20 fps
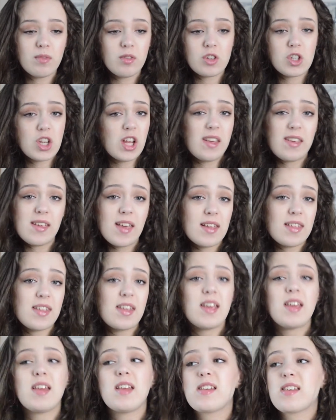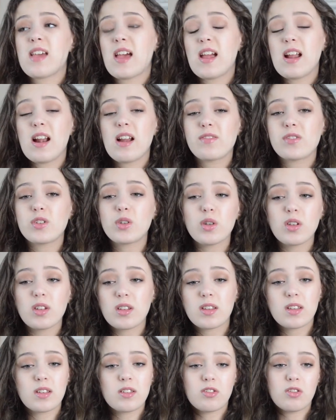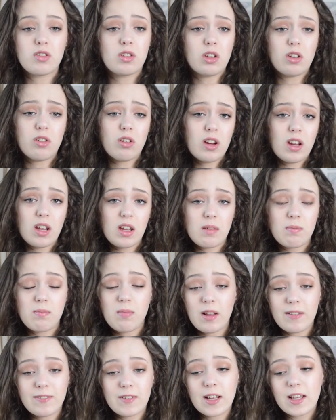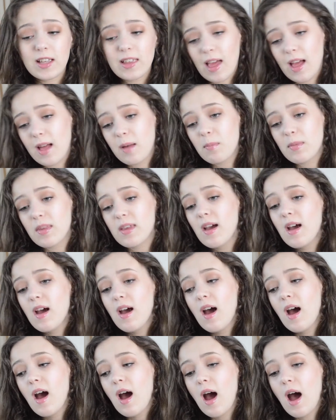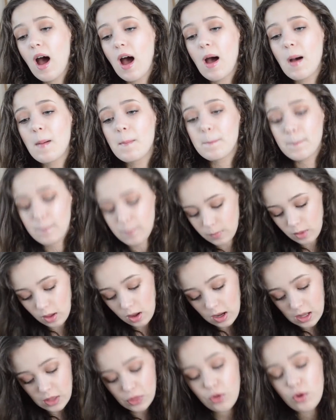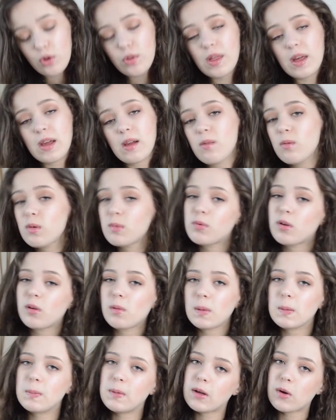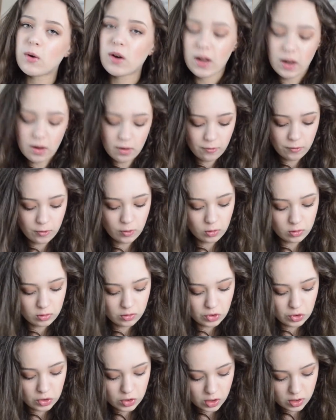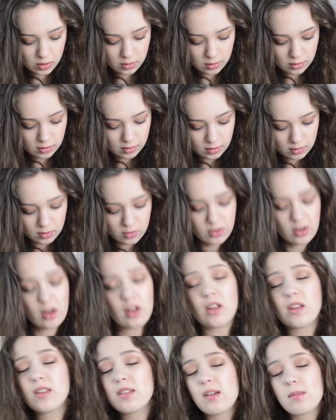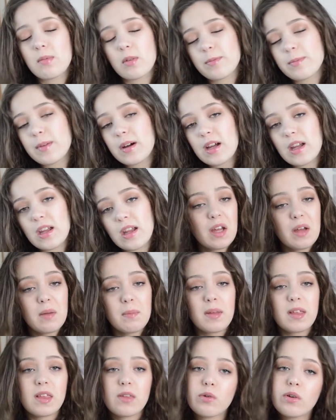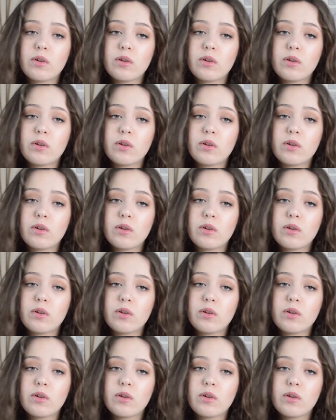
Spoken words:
GCSEs, A-levels, degree level exams, I thought that it would probably be quite helpful to just show you some of my bits of